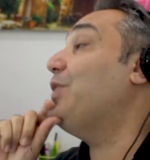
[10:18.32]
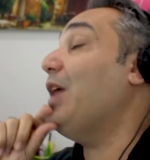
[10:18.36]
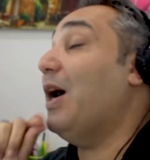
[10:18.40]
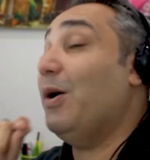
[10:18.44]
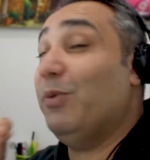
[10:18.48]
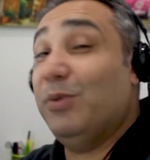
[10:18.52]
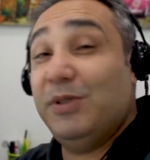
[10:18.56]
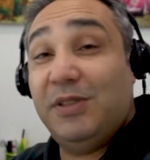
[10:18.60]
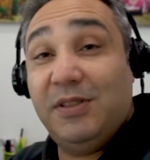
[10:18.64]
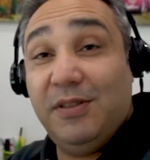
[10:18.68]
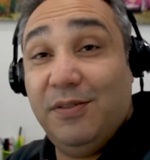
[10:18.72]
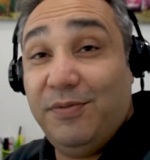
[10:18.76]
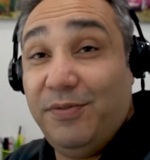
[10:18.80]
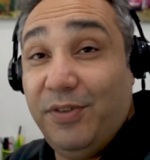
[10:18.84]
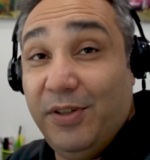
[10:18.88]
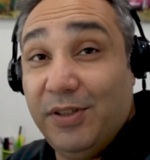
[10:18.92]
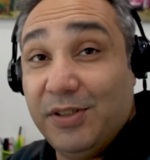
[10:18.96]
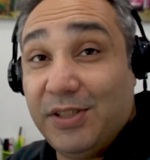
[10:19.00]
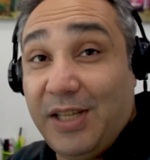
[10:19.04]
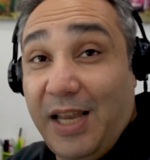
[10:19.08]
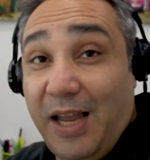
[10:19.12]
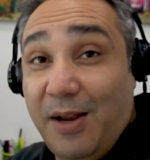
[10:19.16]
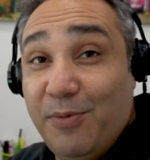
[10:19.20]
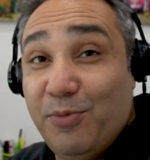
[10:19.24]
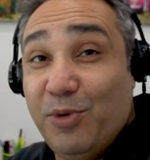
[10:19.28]
That was the
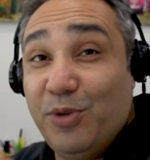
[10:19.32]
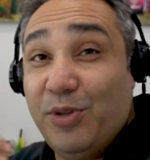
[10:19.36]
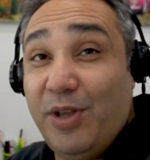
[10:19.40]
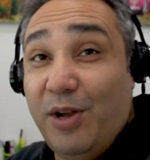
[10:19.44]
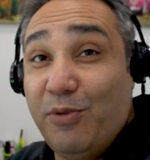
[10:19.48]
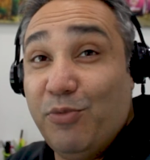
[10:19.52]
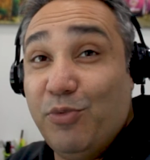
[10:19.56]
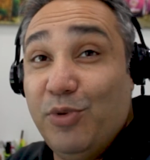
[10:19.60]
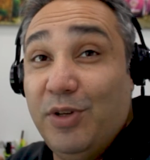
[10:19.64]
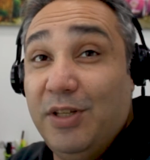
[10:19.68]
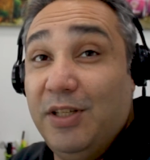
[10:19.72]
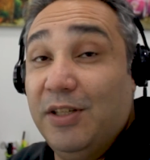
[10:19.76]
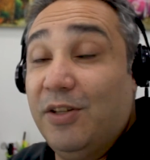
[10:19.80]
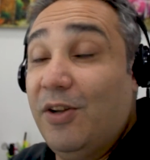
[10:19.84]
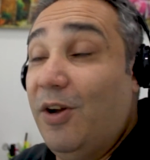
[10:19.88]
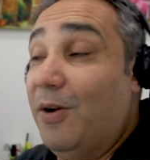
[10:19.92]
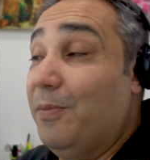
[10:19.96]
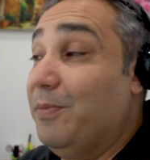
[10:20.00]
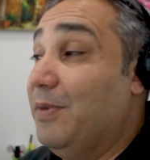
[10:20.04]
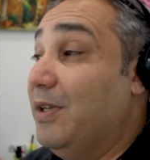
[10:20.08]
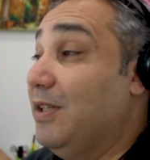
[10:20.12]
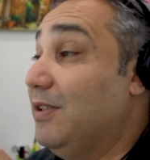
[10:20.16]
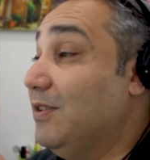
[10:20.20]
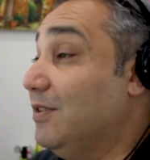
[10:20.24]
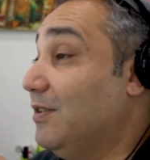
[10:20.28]
first camera that really
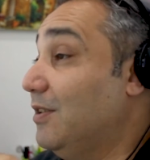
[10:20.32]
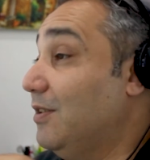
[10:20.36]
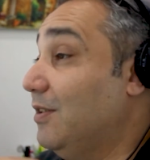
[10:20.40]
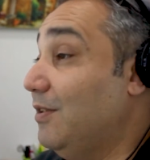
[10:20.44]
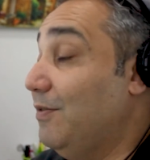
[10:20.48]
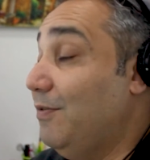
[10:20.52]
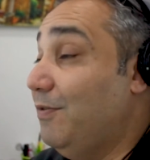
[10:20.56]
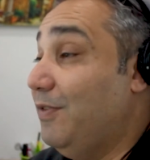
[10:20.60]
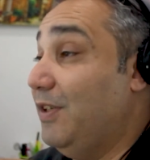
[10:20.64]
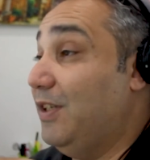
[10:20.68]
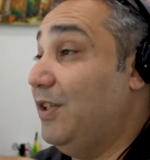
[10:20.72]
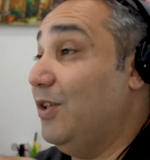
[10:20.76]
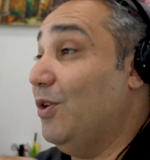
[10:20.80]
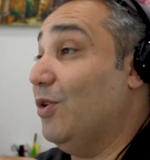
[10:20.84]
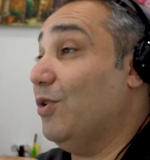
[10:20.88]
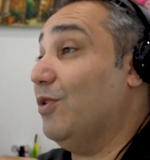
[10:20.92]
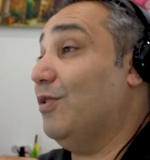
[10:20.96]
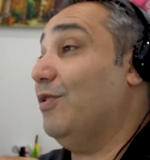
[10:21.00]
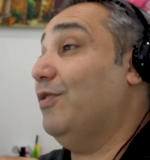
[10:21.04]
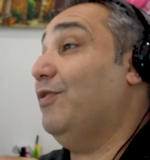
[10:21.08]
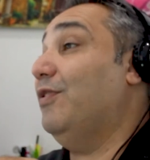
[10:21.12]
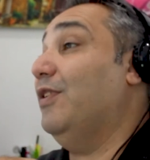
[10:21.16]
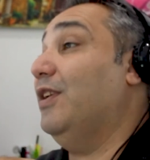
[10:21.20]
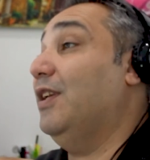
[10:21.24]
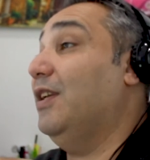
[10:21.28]
got me into
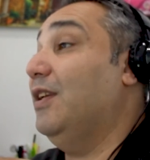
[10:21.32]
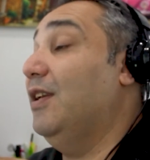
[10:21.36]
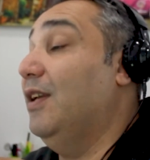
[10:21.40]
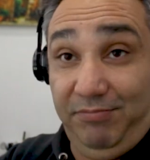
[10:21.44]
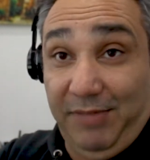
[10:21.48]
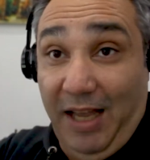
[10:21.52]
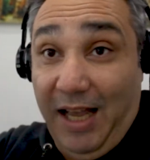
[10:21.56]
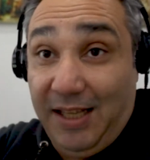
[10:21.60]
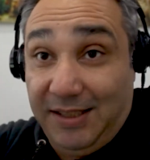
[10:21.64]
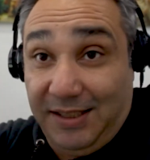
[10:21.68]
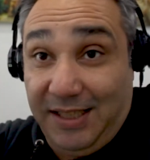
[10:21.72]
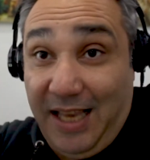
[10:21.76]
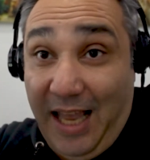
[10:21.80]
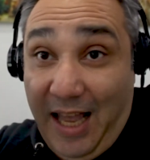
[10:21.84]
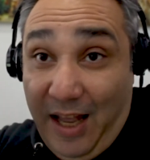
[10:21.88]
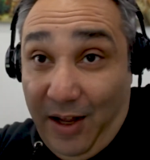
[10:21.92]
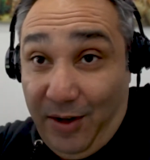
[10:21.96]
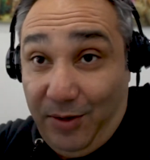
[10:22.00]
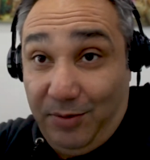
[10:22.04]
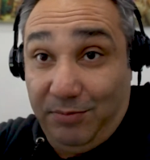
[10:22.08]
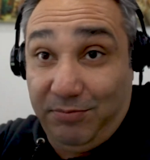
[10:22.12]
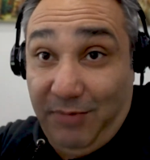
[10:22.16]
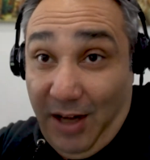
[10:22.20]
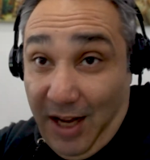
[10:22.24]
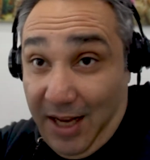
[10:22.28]
videography. That's
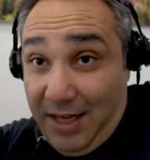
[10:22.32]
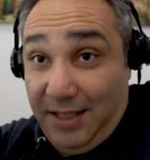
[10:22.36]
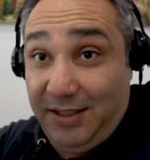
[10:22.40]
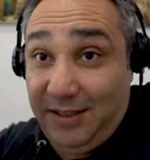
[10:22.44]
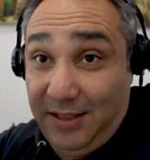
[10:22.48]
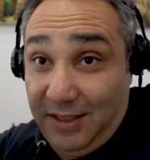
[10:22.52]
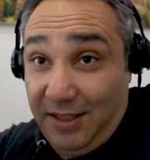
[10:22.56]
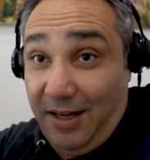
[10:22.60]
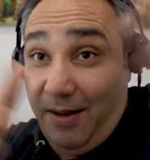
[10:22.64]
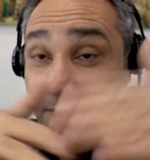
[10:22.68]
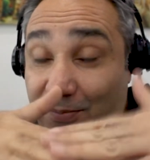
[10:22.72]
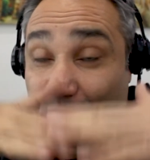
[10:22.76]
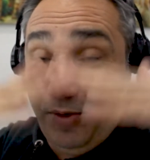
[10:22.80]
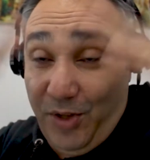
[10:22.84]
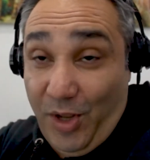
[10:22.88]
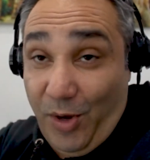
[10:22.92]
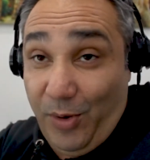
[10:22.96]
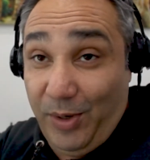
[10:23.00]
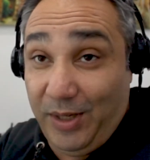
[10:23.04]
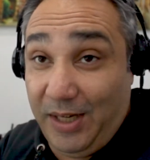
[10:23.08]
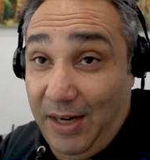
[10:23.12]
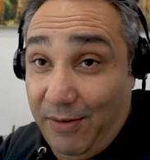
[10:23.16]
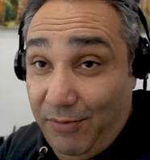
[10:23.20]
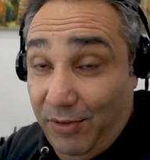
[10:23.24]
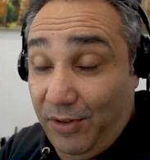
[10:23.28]
how I ended up
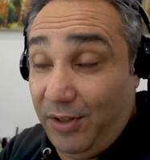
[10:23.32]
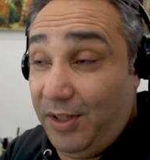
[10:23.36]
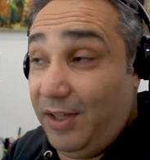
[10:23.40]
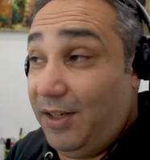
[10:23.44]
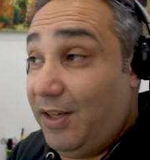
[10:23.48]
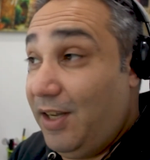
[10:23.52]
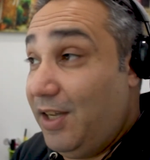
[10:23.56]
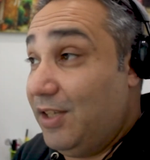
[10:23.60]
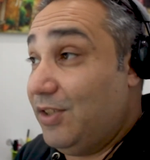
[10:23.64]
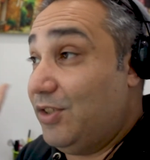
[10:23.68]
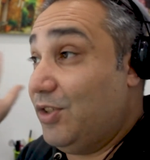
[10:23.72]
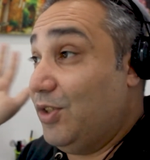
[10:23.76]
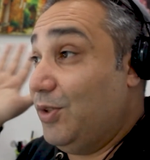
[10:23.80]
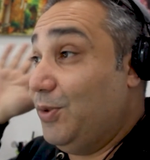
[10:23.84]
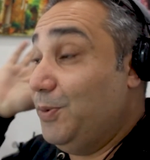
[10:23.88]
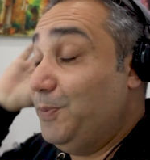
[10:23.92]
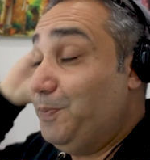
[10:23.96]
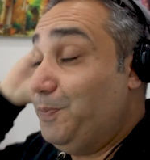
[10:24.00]
knowing everything I do.